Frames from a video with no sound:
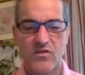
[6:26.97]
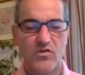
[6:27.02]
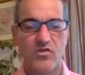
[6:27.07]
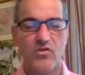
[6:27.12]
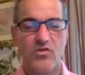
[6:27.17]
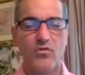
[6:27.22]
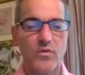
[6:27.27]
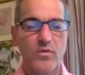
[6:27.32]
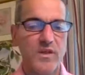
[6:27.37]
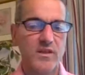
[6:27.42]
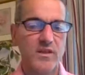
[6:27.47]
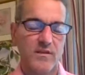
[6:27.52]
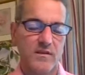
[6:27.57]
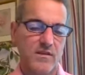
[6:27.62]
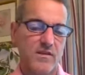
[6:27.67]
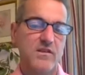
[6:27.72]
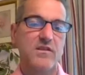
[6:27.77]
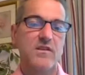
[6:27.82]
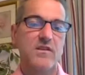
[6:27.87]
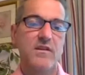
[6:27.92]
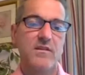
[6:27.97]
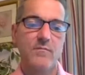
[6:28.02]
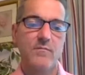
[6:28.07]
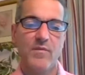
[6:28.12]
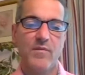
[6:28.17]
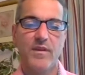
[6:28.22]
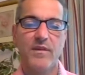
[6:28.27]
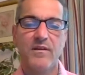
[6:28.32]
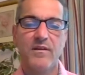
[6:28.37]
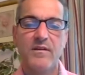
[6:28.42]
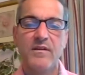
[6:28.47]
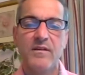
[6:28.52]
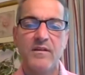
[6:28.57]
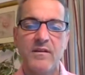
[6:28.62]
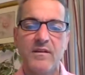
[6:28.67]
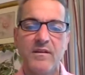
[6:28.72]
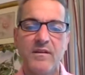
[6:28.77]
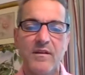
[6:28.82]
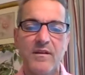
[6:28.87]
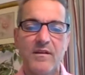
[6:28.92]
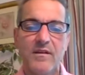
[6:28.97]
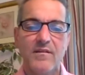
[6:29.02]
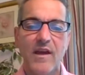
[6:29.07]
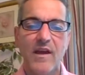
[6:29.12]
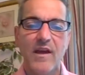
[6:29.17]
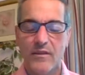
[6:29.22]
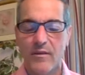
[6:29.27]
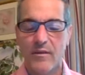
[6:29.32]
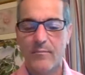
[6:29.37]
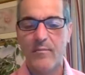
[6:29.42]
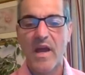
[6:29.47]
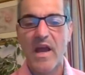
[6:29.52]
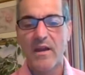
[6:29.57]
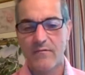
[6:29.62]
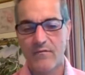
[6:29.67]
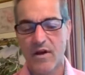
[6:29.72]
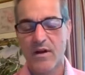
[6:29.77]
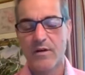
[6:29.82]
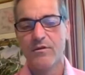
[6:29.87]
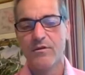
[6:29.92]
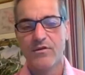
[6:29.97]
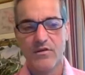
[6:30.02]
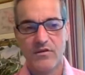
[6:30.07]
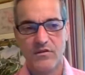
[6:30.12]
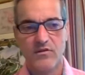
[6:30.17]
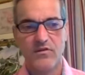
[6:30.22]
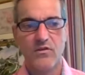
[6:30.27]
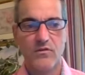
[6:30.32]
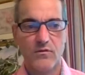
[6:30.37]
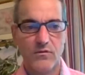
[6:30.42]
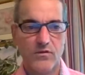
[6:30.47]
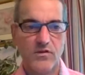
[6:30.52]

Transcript: doing the same thing that the bad viruses do.